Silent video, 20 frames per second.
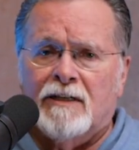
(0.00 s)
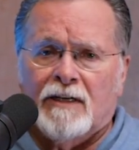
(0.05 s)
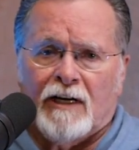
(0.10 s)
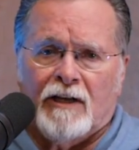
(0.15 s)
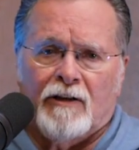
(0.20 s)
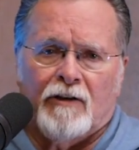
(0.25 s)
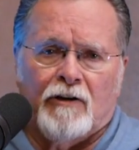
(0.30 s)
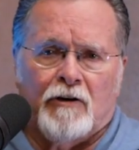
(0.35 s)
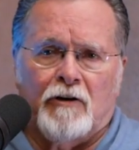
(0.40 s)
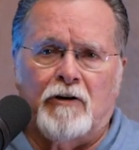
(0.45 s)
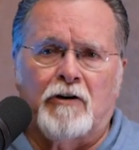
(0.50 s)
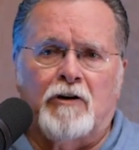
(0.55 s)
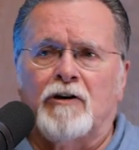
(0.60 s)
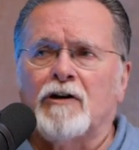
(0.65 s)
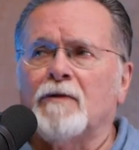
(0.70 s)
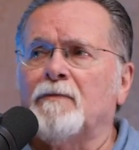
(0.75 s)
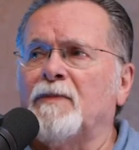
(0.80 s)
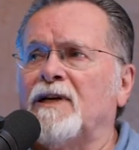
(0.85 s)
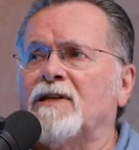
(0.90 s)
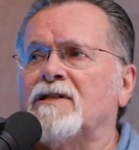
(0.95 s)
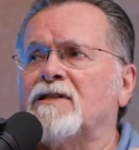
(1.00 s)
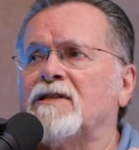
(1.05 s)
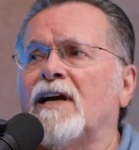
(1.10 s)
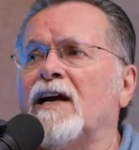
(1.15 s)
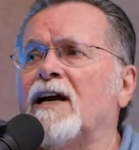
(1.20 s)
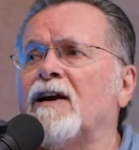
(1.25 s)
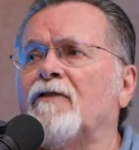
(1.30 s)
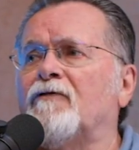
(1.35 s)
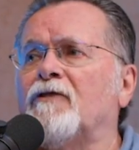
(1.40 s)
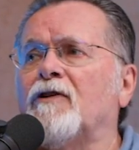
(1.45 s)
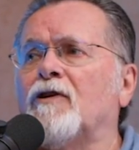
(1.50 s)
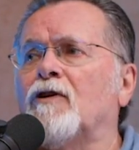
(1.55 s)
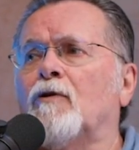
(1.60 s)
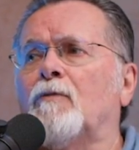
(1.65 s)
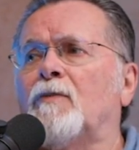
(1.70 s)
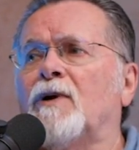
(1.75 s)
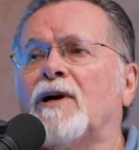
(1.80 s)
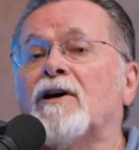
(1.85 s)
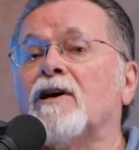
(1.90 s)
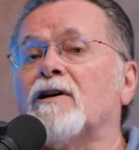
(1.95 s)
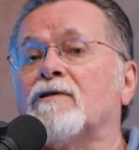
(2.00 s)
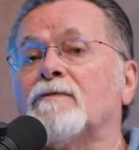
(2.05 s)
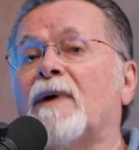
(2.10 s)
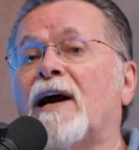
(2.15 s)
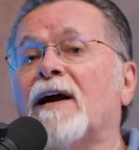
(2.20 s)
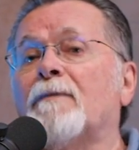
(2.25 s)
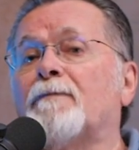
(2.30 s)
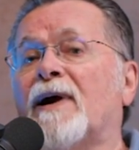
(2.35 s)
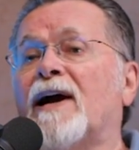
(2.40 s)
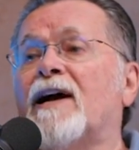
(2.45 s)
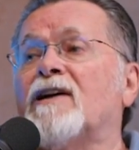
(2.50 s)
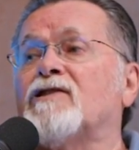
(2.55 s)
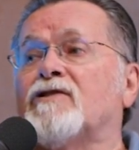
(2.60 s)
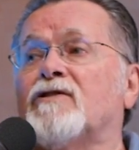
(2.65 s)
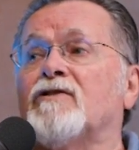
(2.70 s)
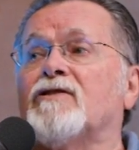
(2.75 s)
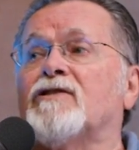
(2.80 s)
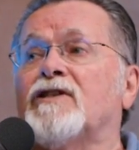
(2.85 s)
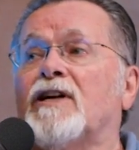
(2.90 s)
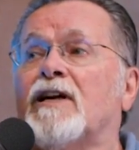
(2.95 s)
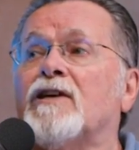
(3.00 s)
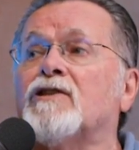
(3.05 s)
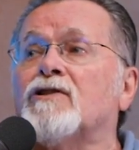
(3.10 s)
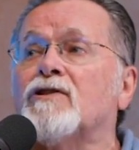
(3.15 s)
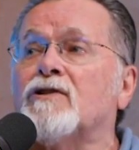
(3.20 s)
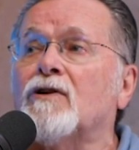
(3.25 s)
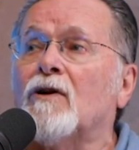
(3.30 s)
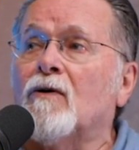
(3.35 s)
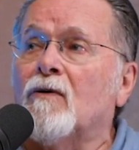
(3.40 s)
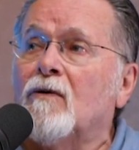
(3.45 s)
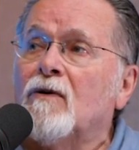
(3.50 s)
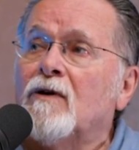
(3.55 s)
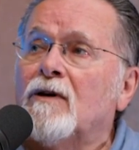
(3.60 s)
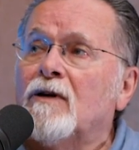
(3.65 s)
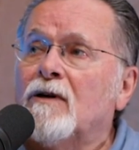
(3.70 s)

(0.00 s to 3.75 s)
and they're going to be safe, you know, because my pastor said so.